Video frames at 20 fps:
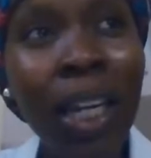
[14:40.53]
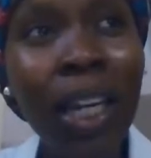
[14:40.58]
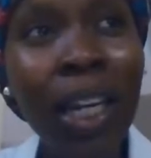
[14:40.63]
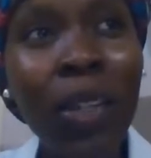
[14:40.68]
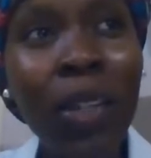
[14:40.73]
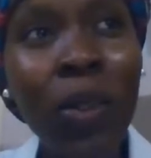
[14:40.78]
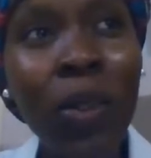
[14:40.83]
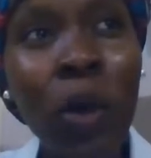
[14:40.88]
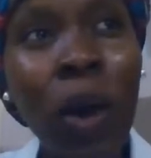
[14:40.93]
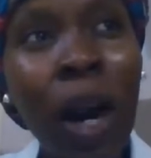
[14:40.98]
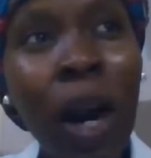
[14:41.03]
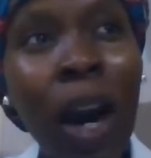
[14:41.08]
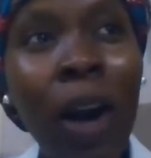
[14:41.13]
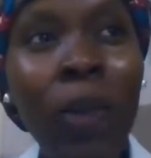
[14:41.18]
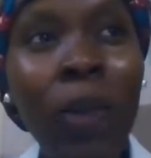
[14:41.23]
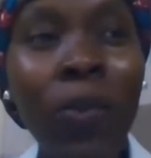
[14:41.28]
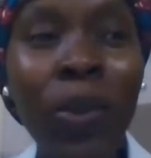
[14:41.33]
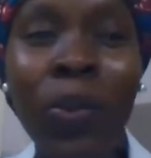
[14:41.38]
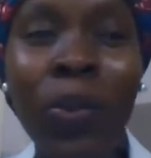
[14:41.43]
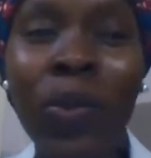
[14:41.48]

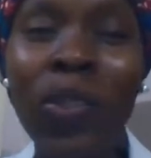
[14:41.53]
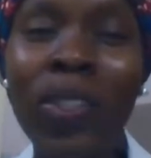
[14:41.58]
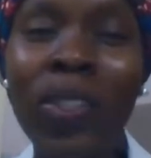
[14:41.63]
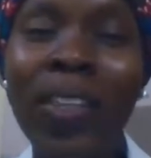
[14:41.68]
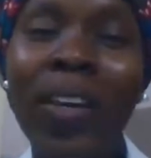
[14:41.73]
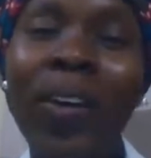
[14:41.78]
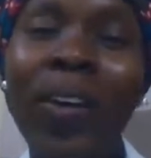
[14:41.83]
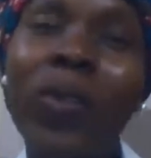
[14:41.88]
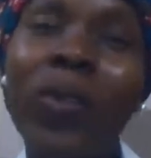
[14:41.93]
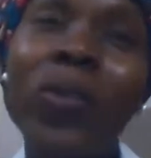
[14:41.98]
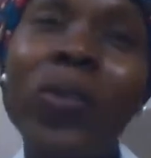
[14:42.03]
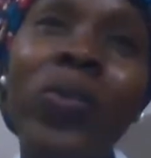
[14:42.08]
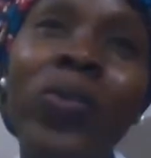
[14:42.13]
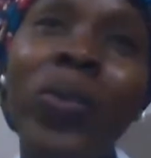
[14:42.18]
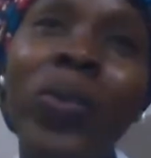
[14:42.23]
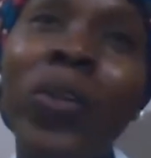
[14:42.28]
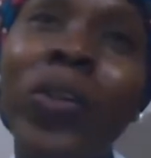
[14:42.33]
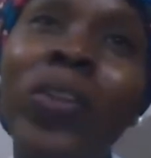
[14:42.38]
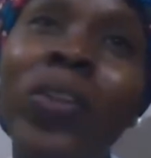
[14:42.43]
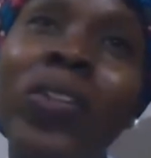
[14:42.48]
how people say, oh,
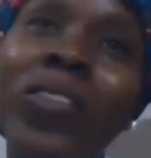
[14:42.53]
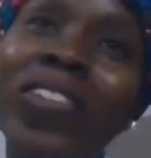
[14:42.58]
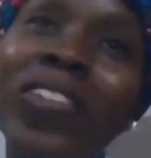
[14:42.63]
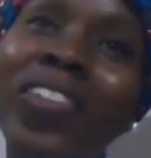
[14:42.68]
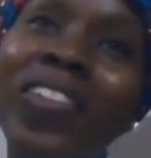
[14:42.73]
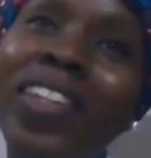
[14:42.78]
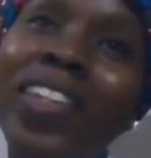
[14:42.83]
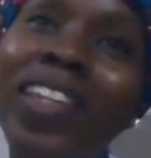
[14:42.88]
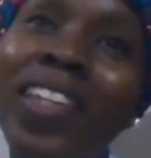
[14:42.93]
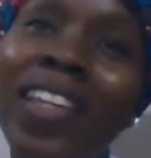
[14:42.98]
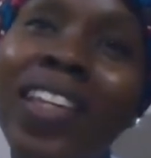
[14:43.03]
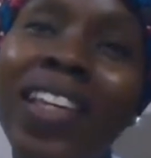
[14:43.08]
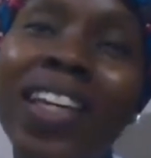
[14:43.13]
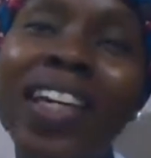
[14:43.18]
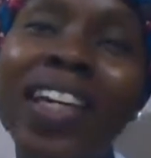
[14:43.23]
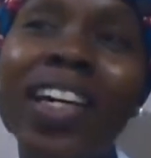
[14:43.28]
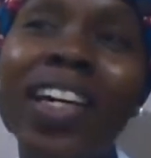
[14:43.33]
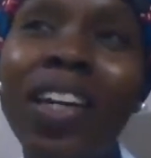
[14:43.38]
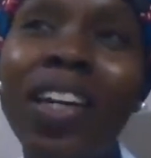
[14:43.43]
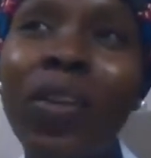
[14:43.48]
because
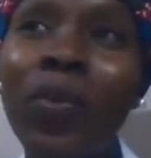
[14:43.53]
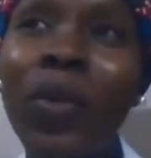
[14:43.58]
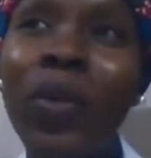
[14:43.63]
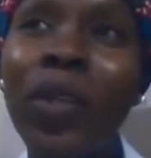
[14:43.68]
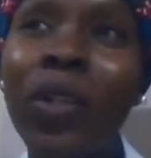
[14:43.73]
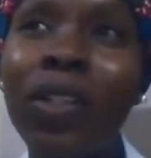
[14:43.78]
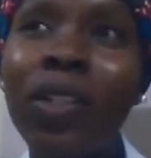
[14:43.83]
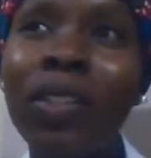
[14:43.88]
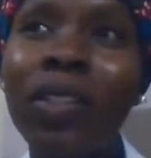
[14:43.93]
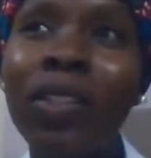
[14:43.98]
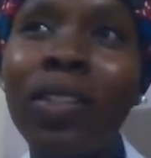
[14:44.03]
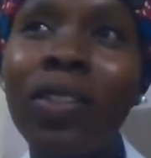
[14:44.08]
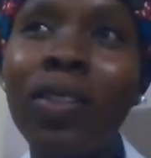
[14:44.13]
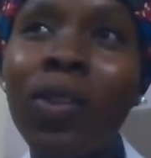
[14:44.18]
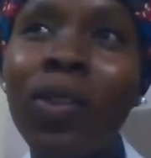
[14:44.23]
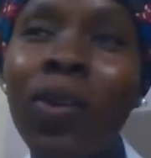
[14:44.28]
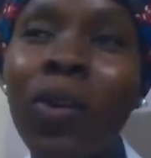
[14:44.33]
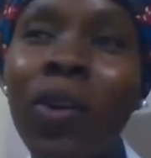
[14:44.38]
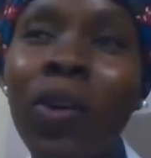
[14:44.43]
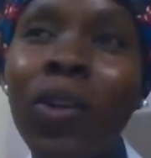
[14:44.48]

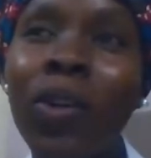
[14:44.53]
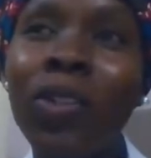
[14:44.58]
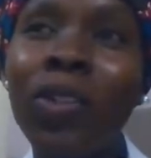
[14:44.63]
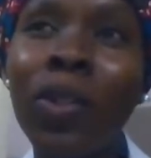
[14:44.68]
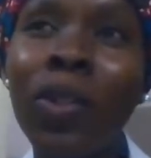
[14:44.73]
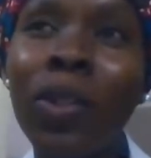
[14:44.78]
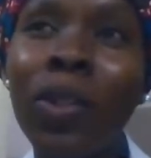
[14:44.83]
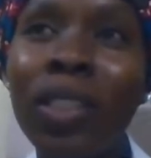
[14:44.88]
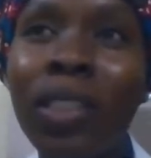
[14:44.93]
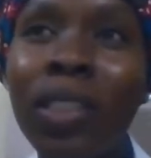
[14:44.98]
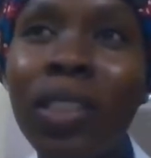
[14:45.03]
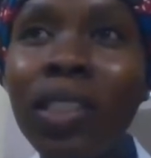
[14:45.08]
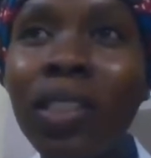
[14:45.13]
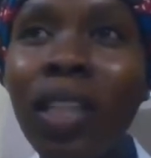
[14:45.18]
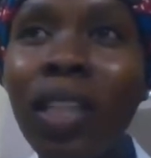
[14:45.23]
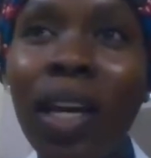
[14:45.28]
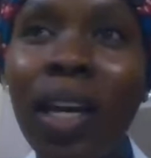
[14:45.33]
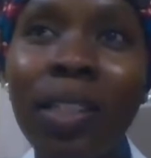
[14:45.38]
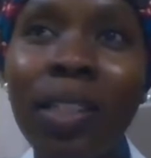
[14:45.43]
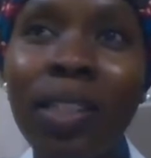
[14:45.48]
you're studying
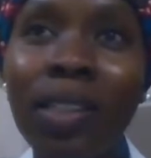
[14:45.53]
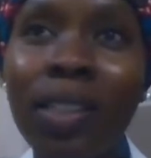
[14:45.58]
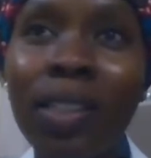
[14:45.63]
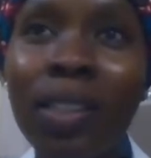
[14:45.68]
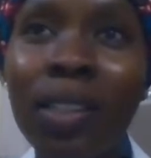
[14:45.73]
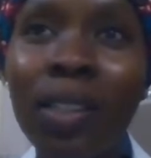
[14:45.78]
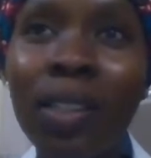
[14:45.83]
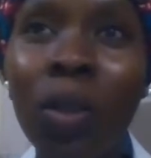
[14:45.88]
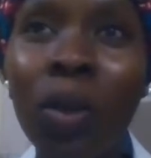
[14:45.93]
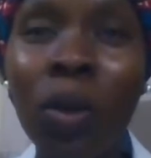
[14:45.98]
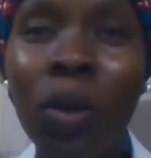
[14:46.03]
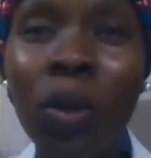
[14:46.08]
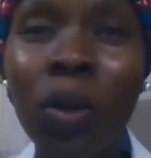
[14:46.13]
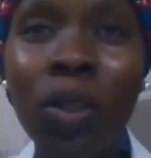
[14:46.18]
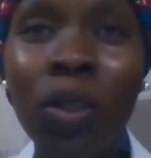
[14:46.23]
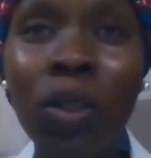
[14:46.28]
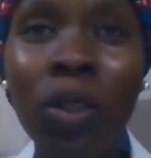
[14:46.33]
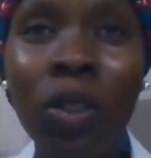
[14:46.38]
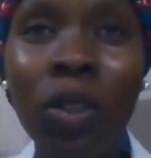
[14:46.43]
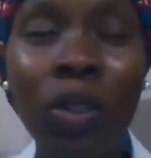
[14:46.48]
sciences
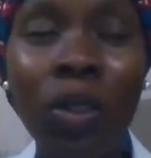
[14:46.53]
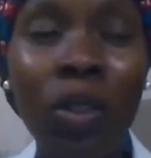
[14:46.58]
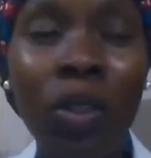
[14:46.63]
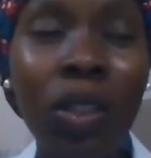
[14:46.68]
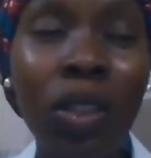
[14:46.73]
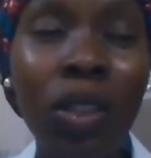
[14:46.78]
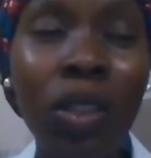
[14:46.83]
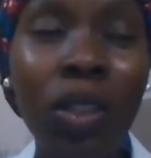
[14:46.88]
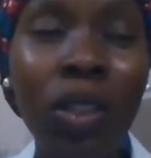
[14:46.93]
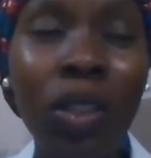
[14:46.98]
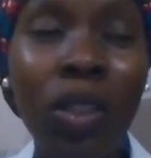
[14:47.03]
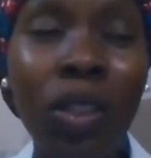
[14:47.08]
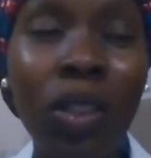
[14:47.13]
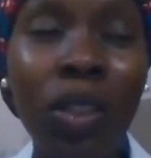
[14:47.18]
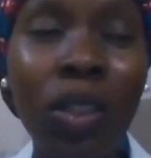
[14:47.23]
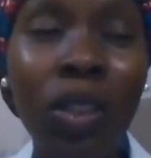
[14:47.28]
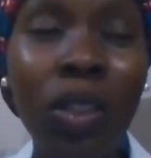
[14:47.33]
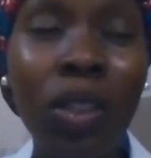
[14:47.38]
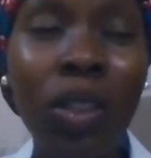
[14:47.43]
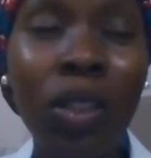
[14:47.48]
or you're doing
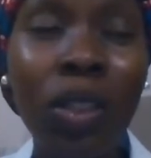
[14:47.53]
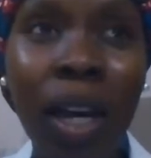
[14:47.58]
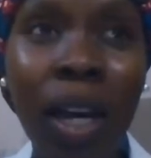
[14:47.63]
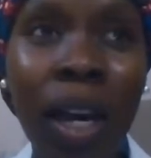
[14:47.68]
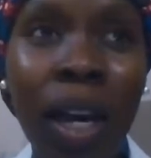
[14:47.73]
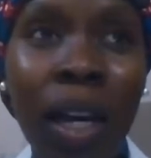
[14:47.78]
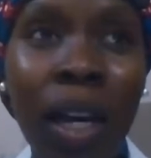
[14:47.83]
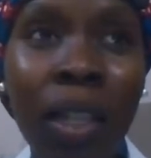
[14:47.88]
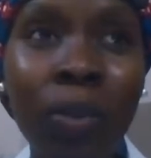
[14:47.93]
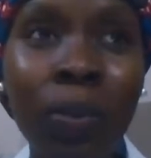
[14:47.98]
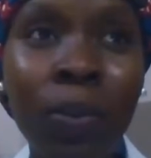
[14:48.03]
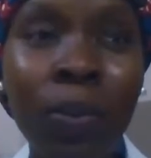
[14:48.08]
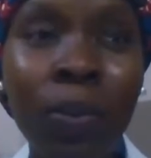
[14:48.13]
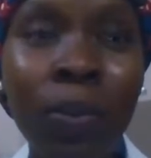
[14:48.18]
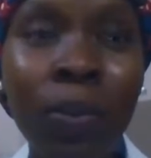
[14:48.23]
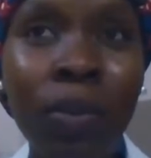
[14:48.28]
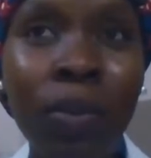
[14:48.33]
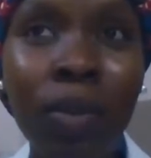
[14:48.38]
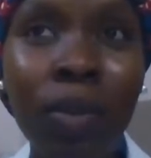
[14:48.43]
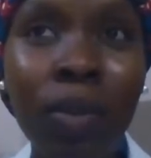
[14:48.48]
something like that and
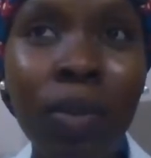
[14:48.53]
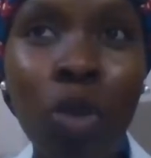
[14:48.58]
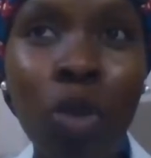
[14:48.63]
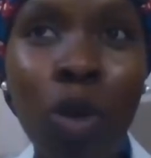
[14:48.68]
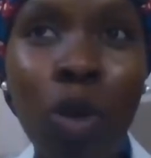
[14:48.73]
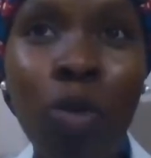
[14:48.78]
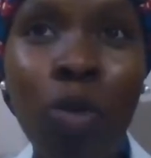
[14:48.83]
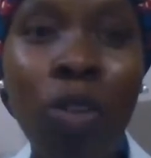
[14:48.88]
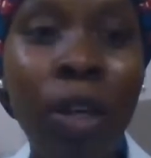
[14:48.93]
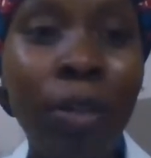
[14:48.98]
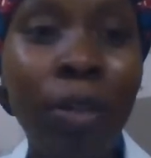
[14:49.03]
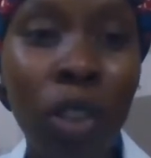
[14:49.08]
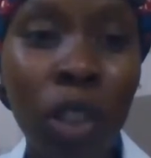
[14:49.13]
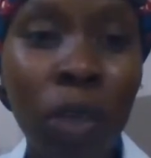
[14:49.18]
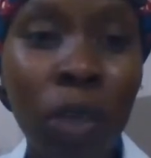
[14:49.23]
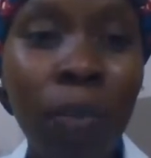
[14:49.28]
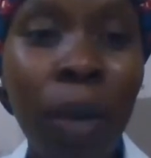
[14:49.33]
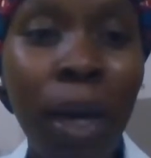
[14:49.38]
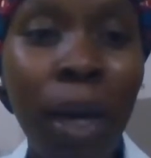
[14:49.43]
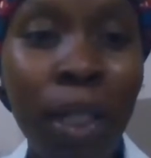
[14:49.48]
you're very
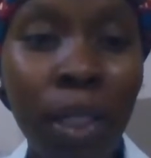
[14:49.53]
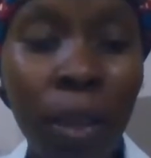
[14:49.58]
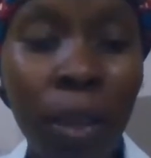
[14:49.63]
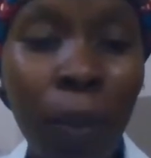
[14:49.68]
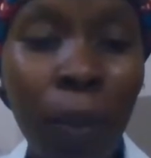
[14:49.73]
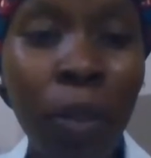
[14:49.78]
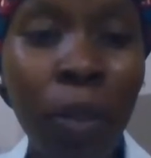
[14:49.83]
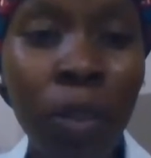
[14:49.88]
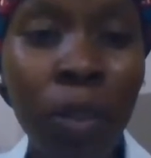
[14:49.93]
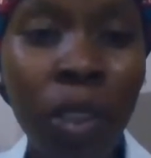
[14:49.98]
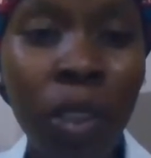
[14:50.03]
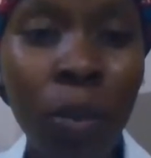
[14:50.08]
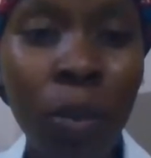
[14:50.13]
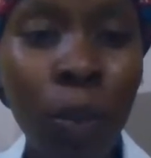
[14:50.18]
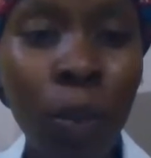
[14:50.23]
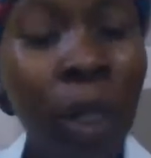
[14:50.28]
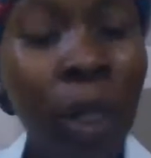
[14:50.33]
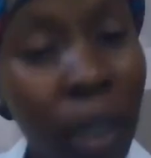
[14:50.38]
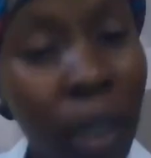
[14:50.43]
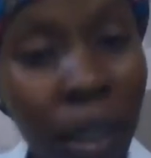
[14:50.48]
smart about it.
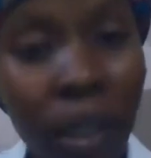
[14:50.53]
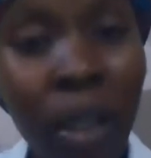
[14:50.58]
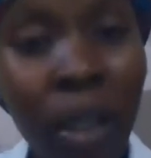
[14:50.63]
But in